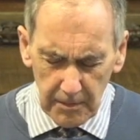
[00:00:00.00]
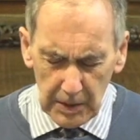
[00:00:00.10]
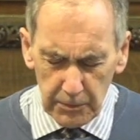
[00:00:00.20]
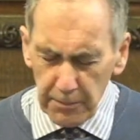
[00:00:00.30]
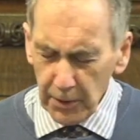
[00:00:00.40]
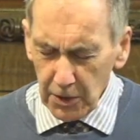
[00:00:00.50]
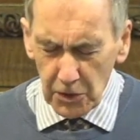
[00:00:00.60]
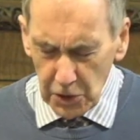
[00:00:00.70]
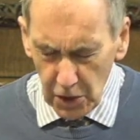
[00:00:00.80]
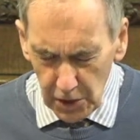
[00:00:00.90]
We pray,
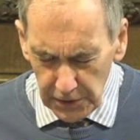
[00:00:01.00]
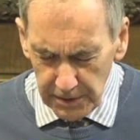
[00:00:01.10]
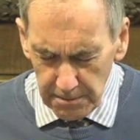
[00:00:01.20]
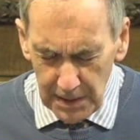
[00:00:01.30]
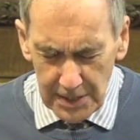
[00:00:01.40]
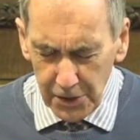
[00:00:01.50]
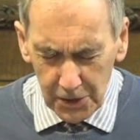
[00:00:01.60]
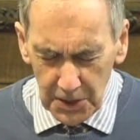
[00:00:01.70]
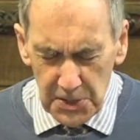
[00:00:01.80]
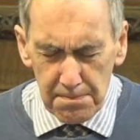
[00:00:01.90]
Lord God, that by your
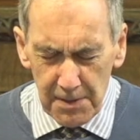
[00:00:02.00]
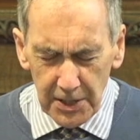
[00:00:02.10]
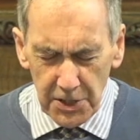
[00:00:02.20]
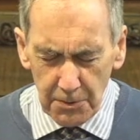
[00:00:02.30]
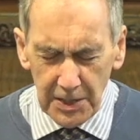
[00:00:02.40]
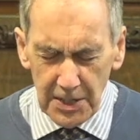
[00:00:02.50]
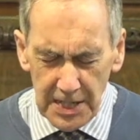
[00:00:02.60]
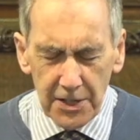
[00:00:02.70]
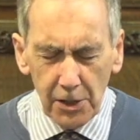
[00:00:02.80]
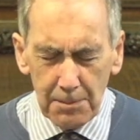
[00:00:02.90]
Holy Spirit you would
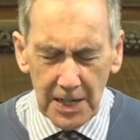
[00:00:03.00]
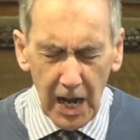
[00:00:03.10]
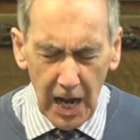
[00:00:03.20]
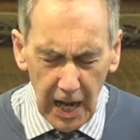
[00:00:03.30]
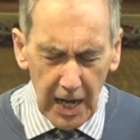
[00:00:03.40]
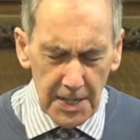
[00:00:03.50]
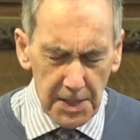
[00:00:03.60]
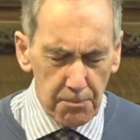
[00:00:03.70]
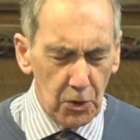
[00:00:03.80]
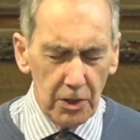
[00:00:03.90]
indeed open our eyes
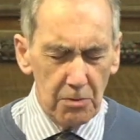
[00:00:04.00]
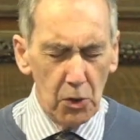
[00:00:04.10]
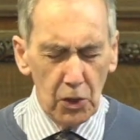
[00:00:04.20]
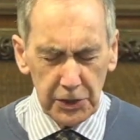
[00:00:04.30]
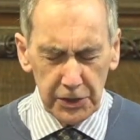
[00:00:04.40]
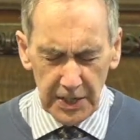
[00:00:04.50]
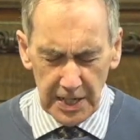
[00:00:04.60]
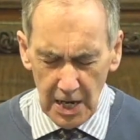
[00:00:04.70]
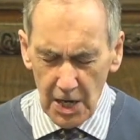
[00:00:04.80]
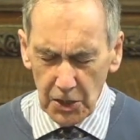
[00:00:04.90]
more and more to the
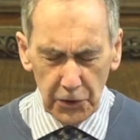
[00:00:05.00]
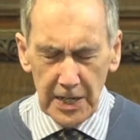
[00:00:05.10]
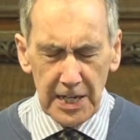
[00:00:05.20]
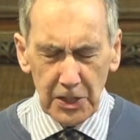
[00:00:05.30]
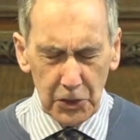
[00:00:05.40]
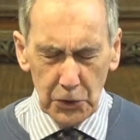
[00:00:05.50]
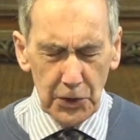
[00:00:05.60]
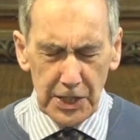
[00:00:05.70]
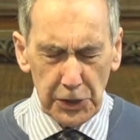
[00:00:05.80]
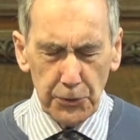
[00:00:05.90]
great,
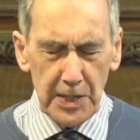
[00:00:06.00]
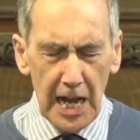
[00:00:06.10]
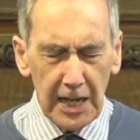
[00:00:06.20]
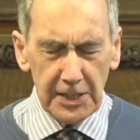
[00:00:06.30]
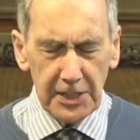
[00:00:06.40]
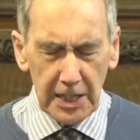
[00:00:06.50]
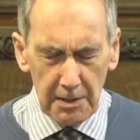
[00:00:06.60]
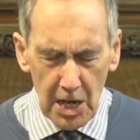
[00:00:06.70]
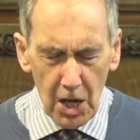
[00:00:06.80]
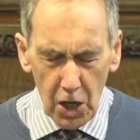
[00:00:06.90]
glorious reality
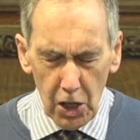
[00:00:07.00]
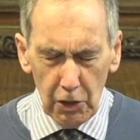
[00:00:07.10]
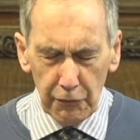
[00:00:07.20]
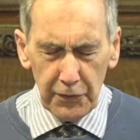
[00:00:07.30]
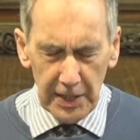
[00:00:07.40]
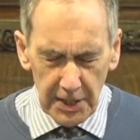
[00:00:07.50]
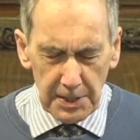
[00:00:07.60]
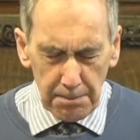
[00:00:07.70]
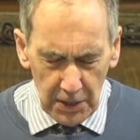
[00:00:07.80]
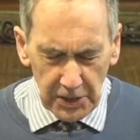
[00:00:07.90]
of his
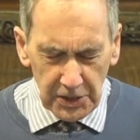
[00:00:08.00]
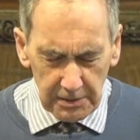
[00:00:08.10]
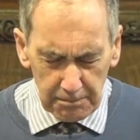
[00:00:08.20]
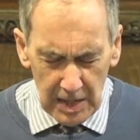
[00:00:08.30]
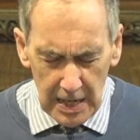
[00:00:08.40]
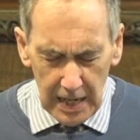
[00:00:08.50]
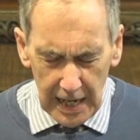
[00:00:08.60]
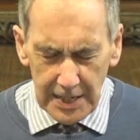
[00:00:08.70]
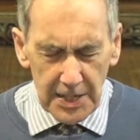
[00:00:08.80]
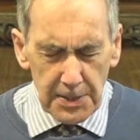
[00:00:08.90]
person
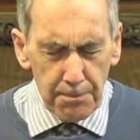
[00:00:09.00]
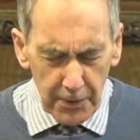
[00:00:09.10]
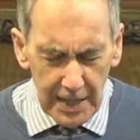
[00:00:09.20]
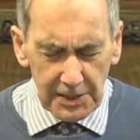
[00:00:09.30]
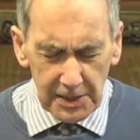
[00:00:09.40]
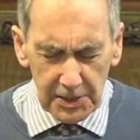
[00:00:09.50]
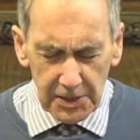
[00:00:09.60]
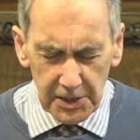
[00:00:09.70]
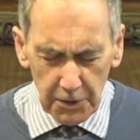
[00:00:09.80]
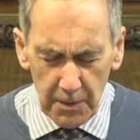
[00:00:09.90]
and his
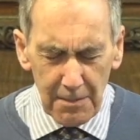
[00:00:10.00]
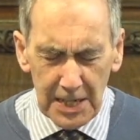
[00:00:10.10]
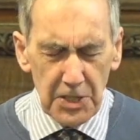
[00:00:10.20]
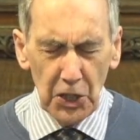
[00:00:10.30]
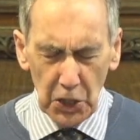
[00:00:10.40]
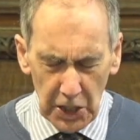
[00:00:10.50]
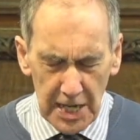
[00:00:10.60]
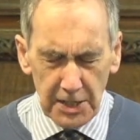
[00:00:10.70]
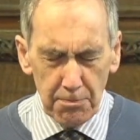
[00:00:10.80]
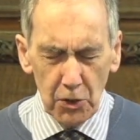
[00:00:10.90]
presence, that we might
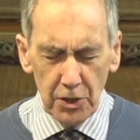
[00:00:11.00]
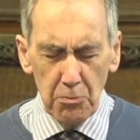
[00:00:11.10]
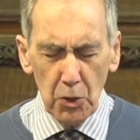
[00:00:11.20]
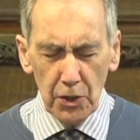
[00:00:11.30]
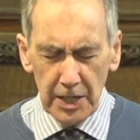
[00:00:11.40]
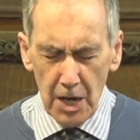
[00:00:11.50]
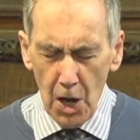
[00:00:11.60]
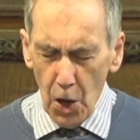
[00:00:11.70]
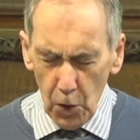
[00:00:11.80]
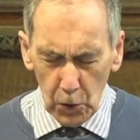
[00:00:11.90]
delight more and more in
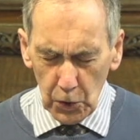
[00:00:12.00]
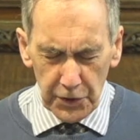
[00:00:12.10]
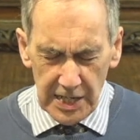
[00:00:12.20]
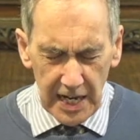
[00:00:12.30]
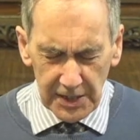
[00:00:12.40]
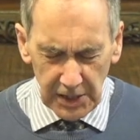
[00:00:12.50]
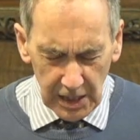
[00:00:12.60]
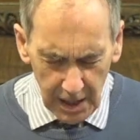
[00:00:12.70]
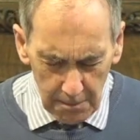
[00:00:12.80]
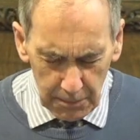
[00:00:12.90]
all that he has
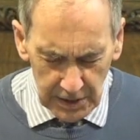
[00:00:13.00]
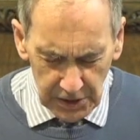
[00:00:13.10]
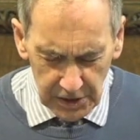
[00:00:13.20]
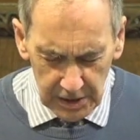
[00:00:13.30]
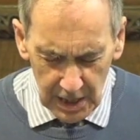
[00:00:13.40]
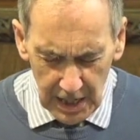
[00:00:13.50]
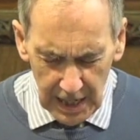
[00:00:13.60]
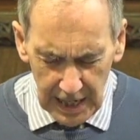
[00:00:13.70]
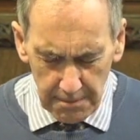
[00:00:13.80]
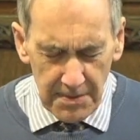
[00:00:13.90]
accomplished
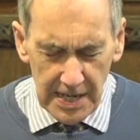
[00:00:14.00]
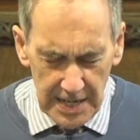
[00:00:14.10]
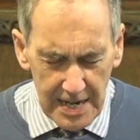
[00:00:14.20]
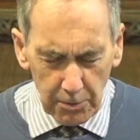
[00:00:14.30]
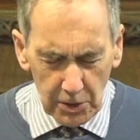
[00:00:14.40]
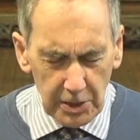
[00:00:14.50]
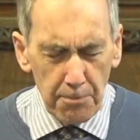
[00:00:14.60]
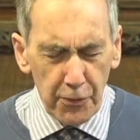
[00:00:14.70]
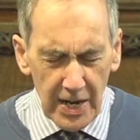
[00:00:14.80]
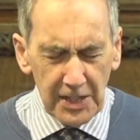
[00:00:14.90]
and be enabled to
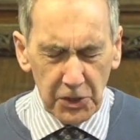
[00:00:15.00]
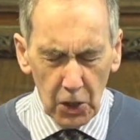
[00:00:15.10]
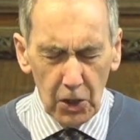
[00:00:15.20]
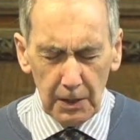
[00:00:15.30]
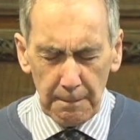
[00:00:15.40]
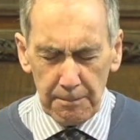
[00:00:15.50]
press on